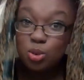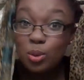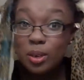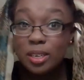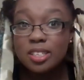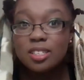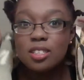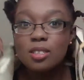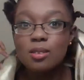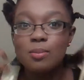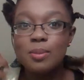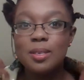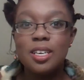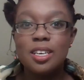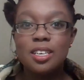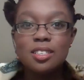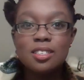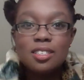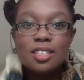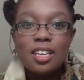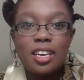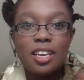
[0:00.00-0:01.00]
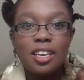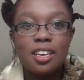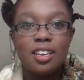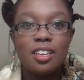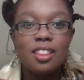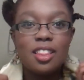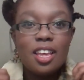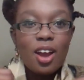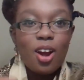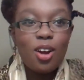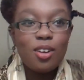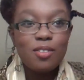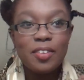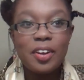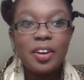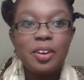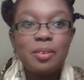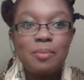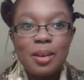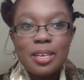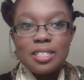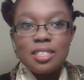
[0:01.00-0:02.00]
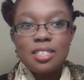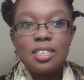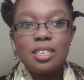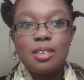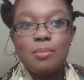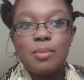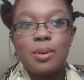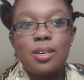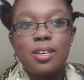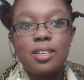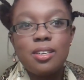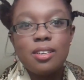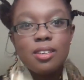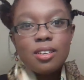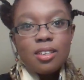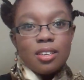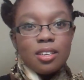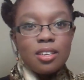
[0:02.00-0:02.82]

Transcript: twists because they are very messy, but